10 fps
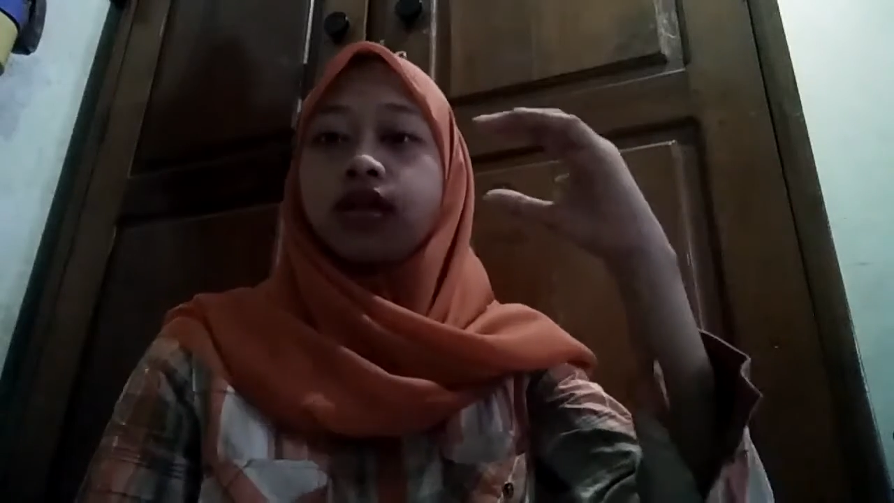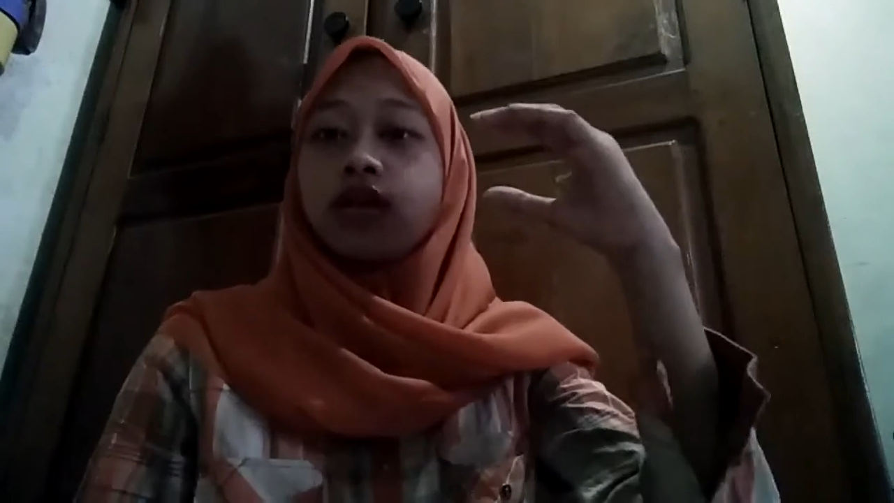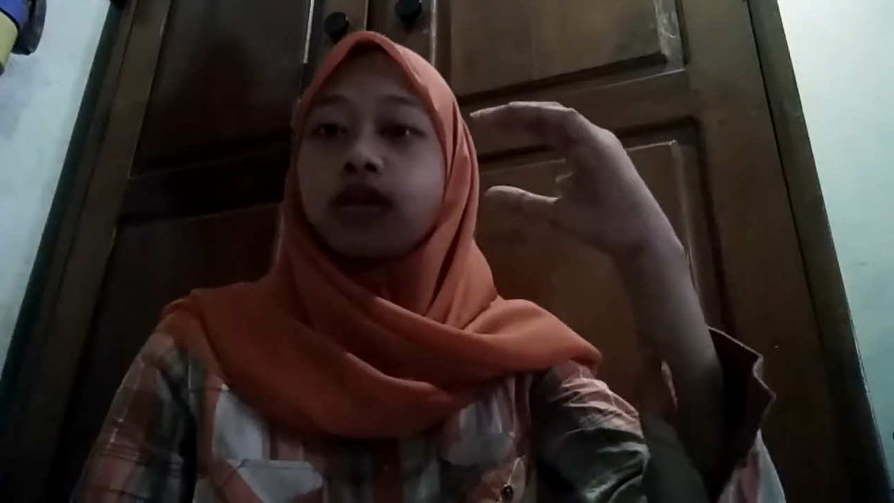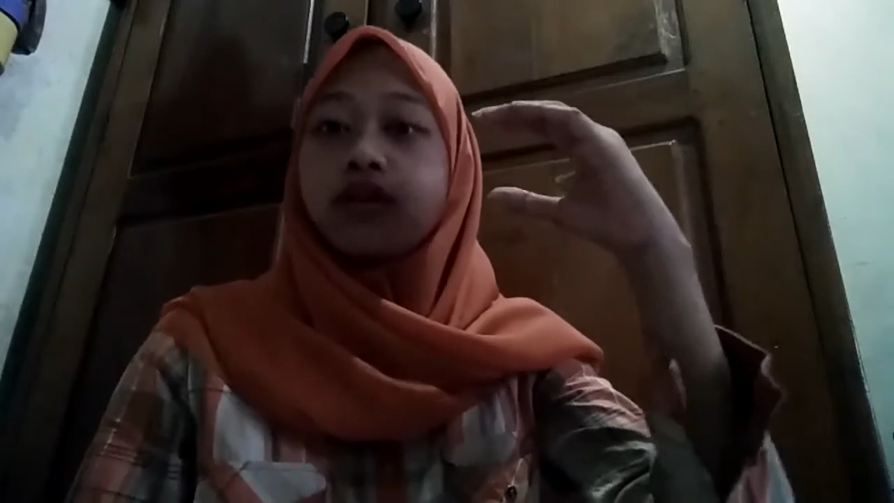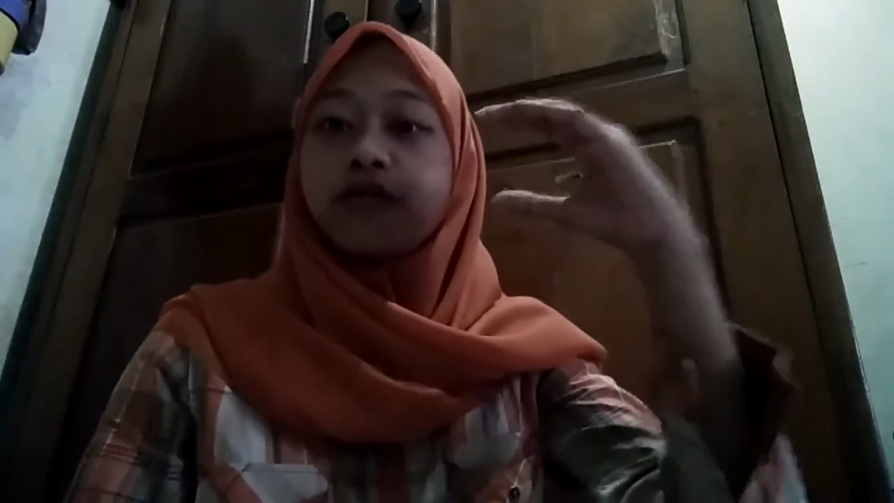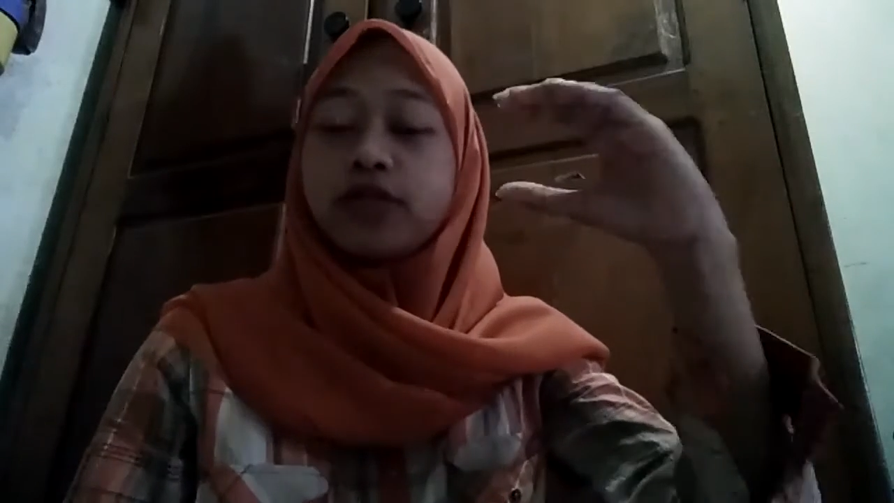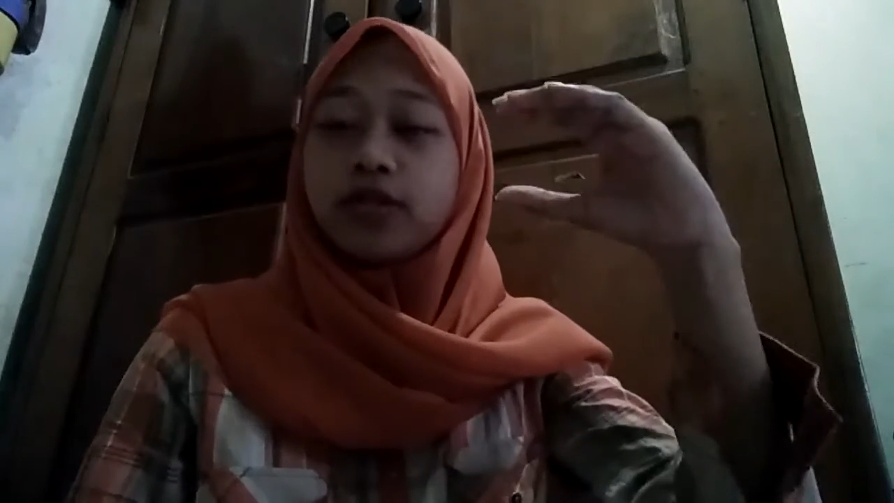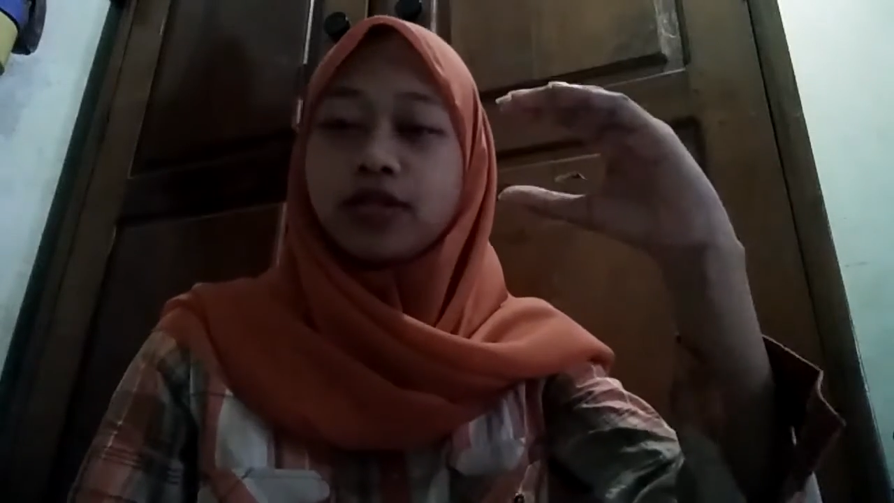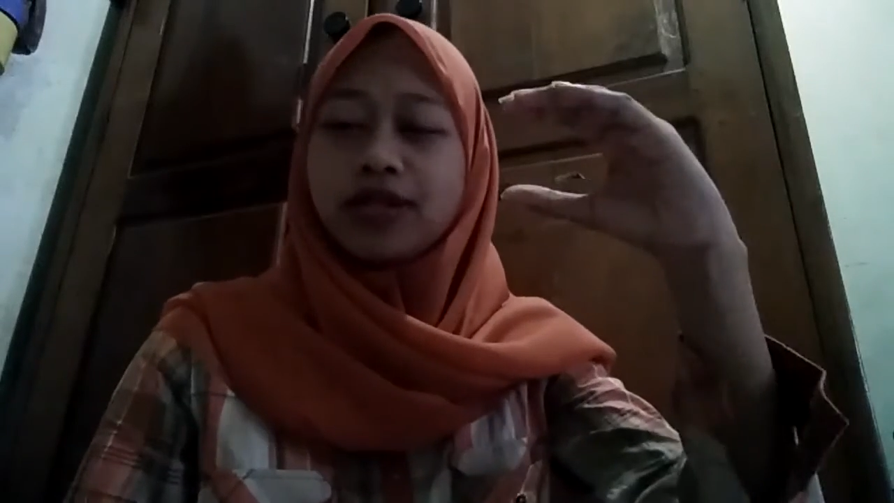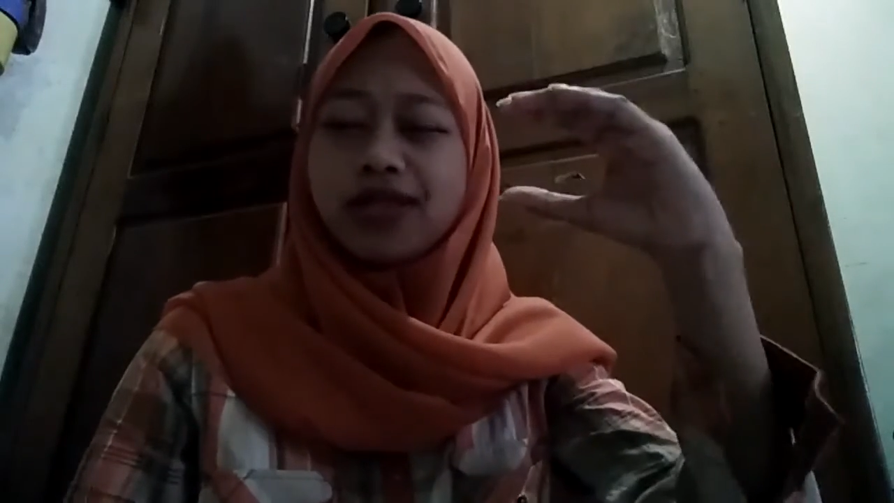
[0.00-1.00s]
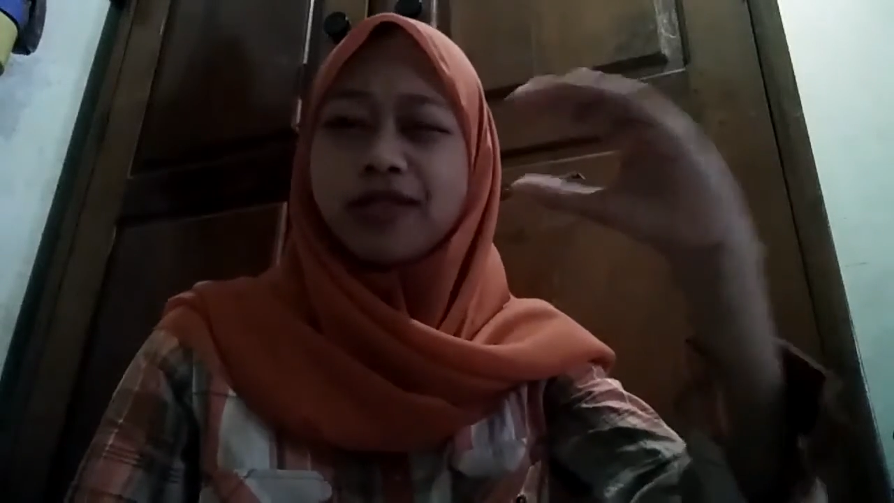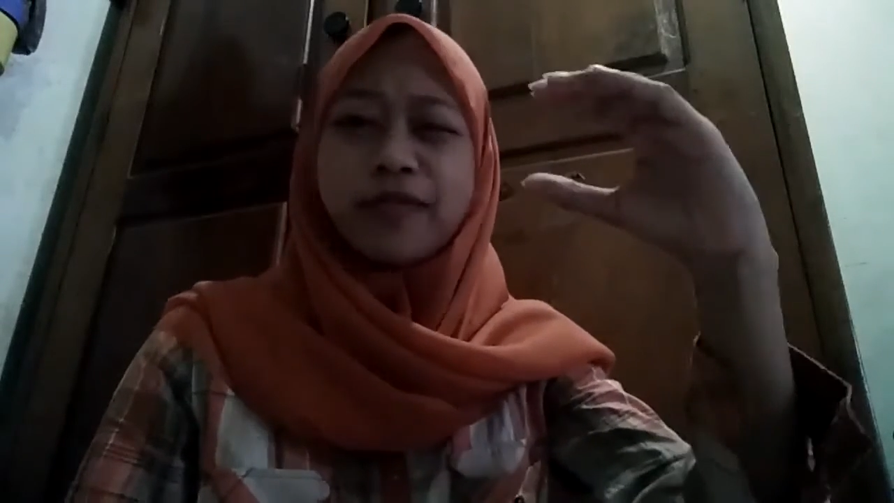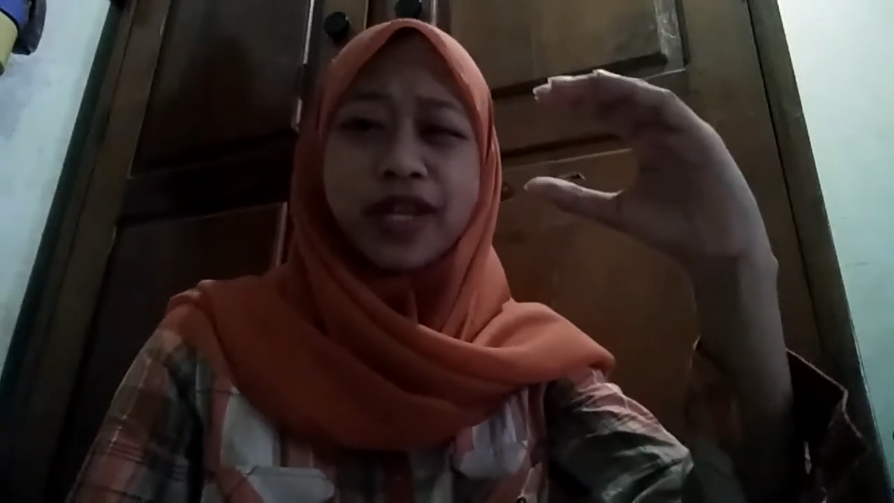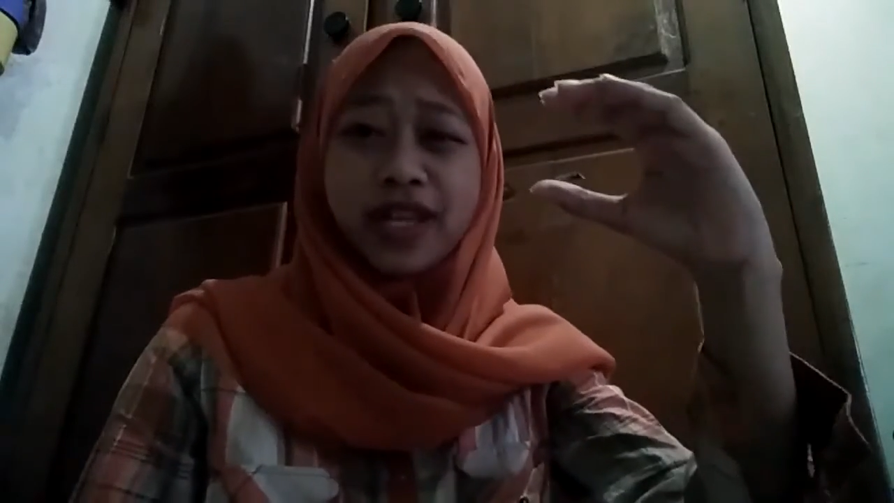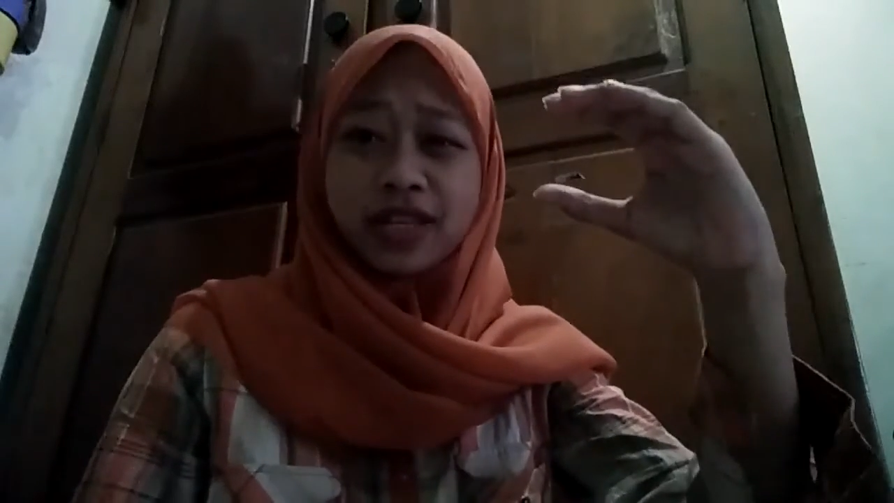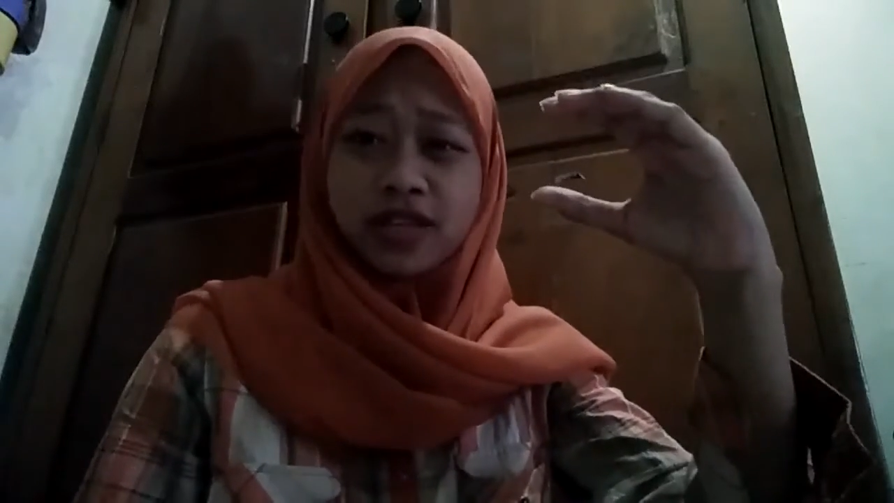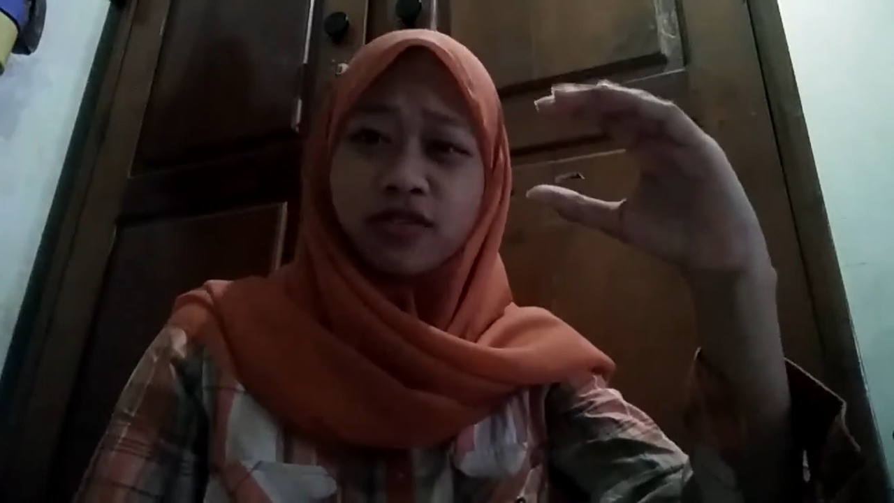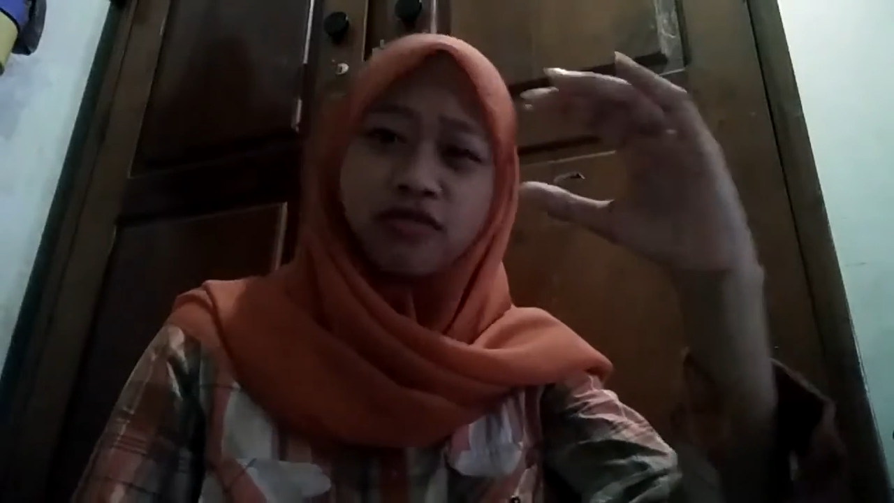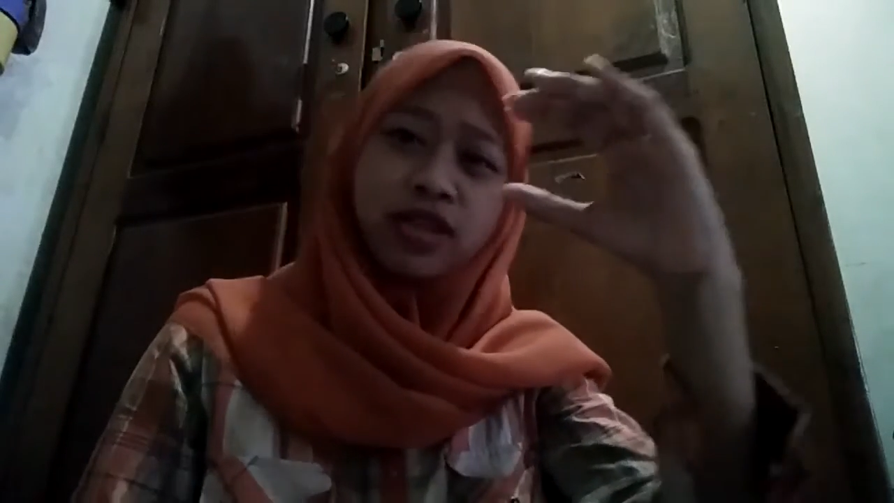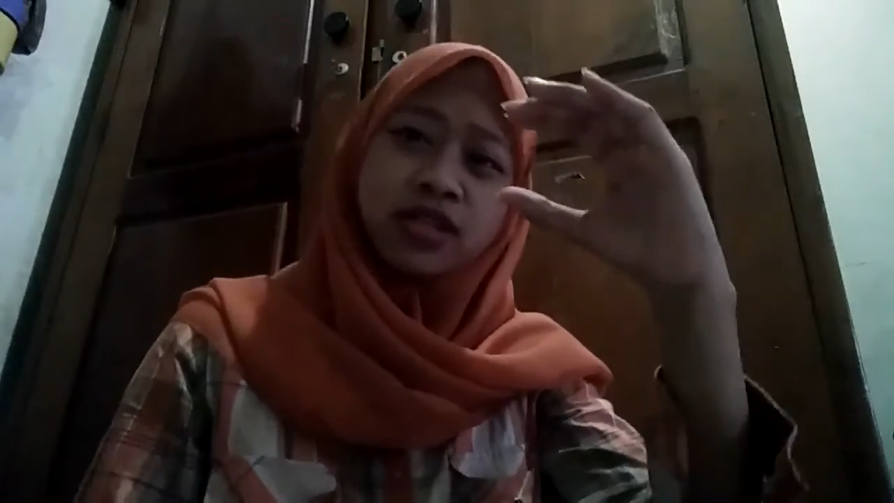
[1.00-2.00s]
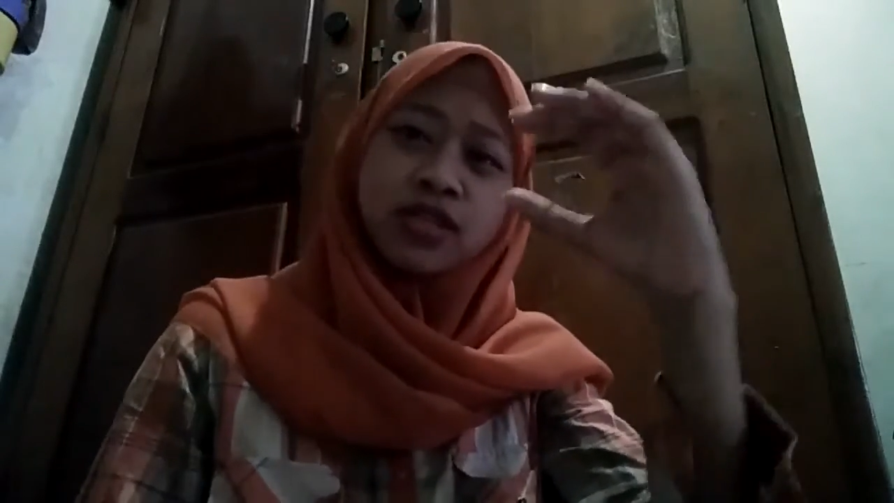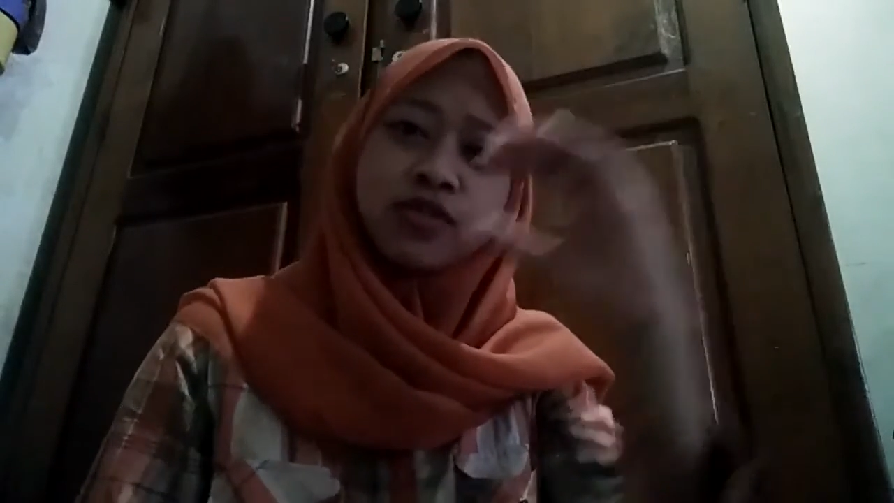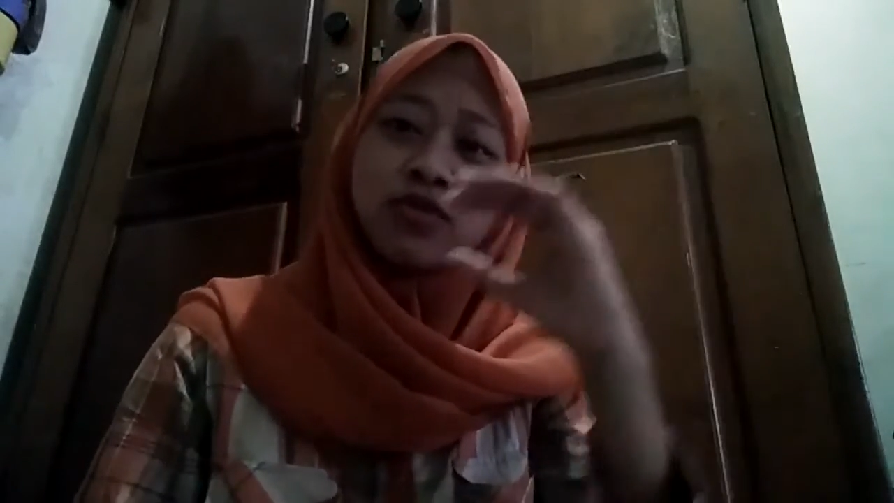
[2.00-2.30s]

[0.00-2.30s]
the main categories